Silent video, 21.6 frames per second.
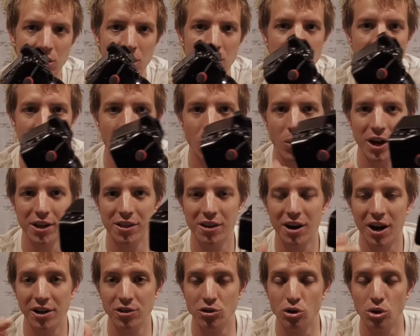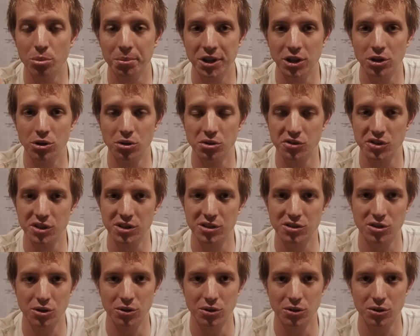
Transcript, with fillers: in the way that I normally use it.